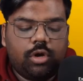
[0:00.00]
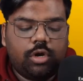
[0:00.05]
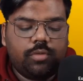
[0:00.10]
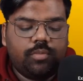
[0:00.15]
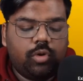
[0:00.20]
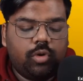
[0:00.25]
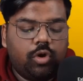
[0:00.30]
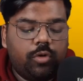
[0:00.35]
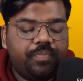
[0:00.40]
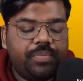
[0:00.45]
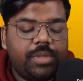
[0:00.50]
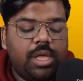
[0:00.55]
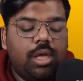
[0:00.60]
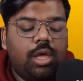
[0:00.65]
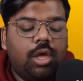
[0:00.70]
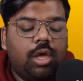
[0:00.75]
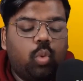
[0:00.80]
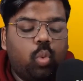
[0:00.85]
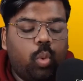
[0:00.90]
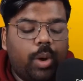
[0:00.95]
down below,
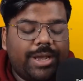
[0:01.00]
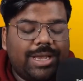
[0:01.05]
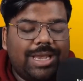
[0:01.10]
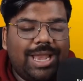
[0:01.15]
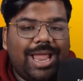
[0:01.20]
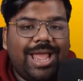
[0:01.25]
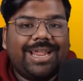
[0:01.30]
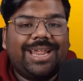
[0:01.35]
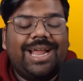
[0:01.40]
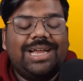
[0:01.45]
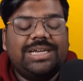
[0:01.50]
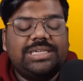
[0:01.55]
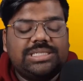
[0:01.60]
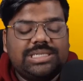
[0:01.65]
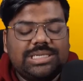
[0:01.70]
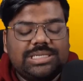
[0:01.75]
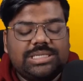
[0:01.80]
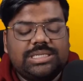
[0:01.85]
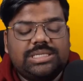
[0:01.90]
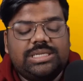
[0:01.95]
1 lakh and
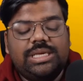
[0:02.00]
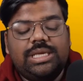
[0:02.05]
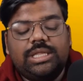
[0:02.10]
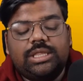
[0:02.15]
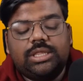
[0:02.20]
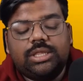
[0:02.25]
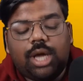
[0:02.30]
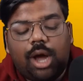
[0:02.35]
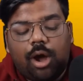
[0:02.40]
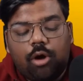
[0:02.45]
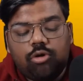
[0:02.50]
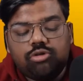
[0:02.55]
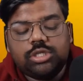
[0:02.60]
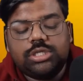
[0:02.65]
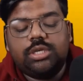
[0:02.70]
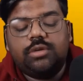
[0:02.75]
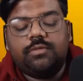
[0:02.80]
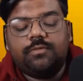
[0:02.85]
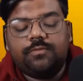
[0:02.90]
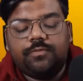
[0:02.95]

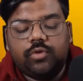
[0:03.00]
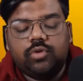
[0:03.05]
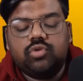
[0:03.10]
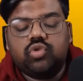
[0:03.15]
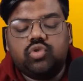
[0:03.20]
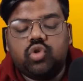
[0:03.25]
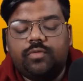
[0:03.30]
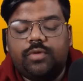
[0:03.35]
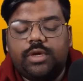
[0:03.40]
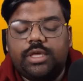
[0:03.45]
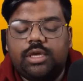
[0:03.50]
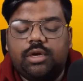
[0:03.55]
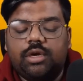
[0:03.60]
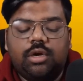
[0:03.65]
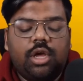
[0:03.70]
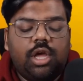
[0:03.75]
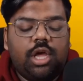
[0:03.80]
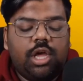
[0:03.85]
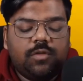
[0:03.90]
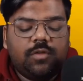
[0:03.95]
60,000 views over here,
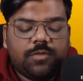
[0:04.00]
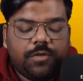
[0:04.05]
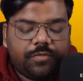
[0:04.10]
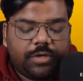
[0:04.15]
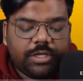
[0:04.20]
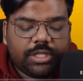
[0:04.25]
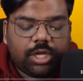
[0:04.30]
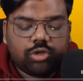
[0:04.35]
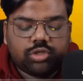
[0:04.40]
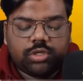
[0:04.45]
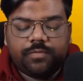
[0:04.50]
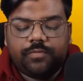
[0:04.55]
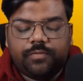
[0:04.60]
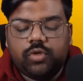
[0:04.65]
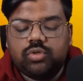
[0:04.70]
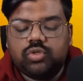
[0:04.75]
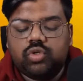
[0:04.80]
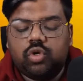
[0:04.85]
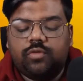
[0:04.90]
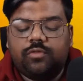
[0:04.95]
50,000
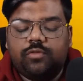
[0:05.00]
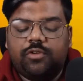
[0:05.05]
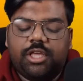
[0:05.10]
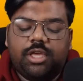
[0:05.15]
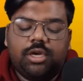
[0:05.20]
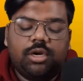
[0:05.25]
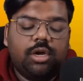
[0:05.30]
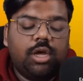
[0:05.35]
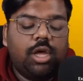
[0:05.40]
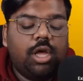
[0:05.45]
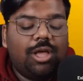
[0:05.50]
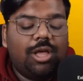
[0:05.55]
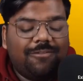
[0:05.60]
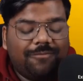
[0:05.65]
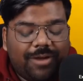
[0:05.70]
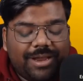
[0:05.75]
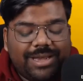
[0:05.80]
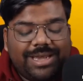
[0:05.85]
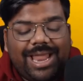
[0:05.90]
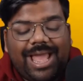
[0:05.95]
views over here,
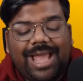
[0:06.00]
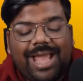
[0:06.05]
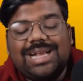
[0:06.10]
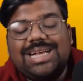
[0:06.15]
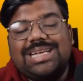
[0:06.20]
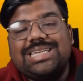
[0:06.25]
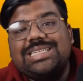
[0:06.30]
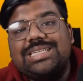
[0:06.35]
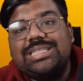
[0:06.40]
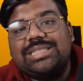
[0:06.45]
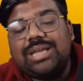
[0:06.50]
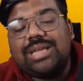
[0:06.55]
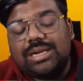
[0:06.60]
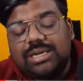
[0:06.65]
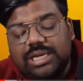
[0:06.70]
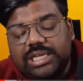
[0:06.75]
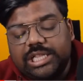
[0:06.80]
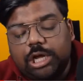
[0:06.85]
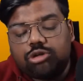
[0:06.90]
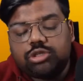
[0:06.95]
1 lakh
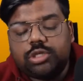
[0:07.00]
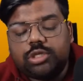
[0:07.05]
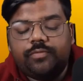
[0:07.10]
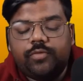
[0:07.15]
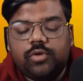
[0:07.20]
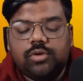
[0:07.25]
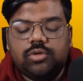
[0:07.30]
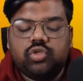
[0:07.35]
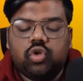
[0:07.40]
30,000 views